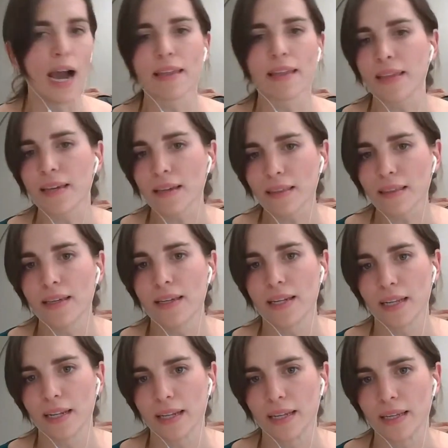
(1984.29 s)
think that
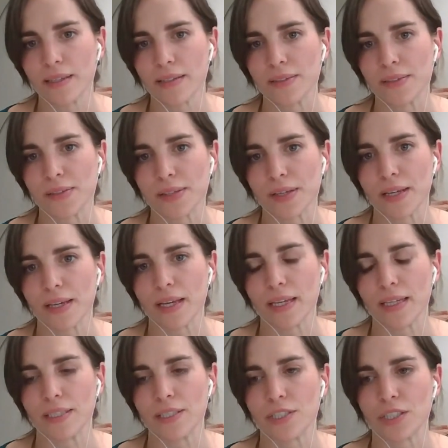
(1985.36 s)
it is
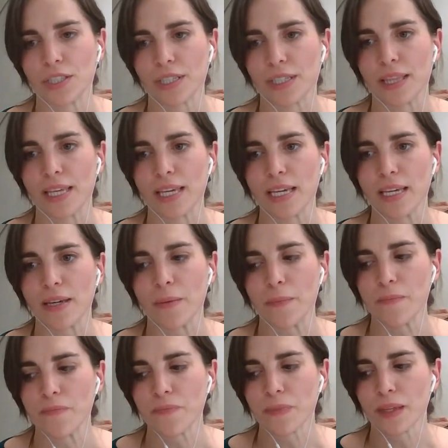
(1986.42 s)
the
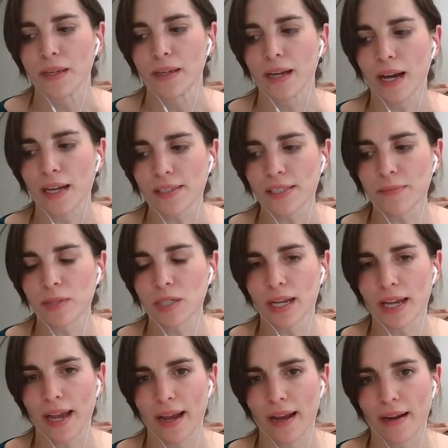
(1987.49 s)
customer
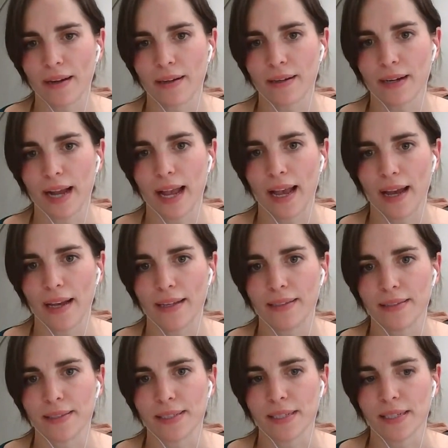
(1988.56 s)
care
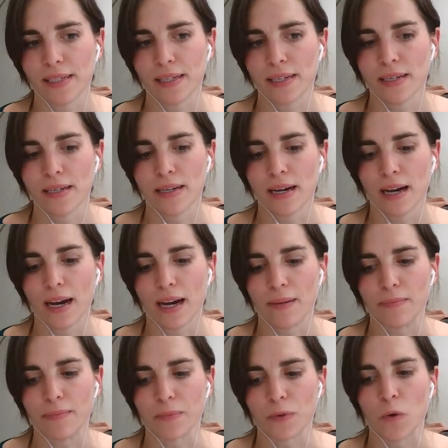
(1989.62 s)
and
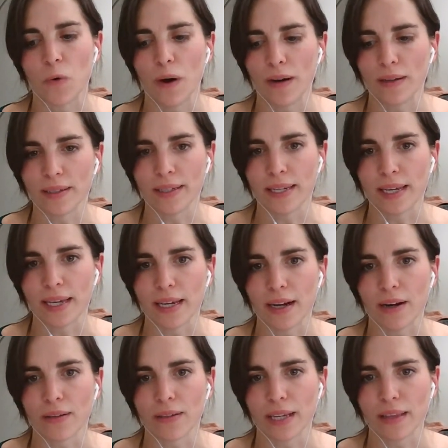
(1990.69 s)
quality
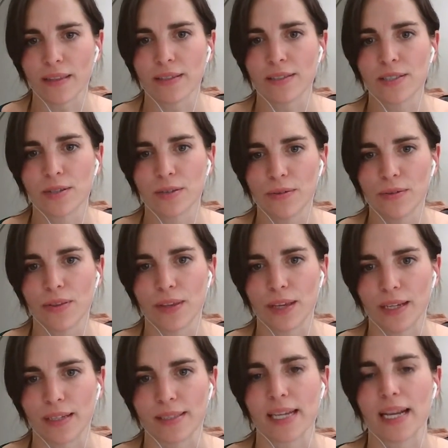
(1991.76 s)
are like the 2
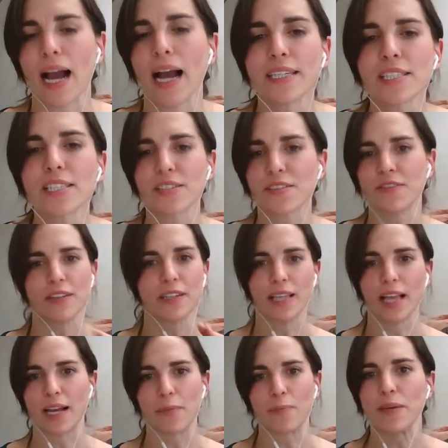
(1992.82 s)
things. Like, I just feel
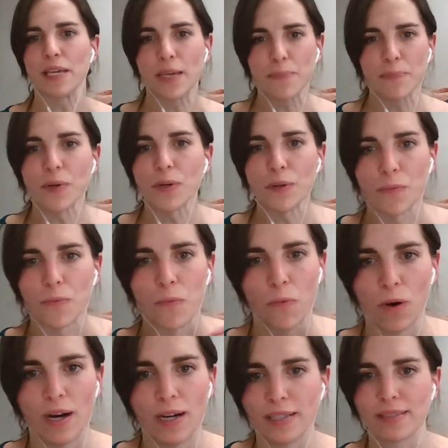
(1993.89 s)
like people
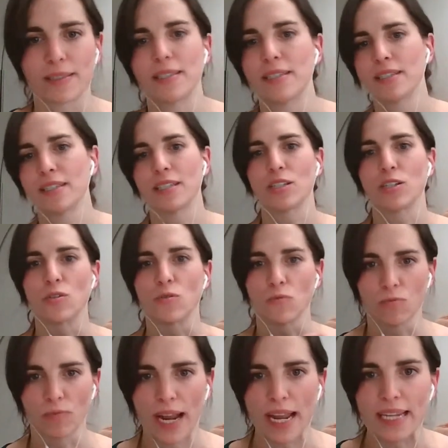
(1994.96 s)
want
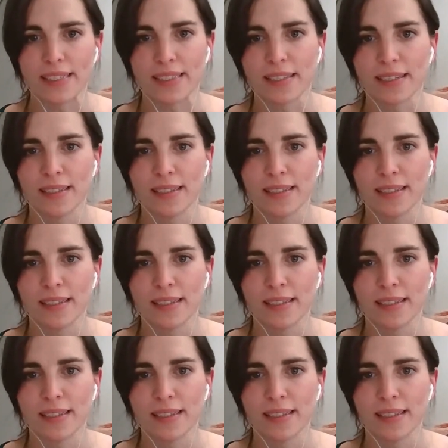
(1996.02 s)
great,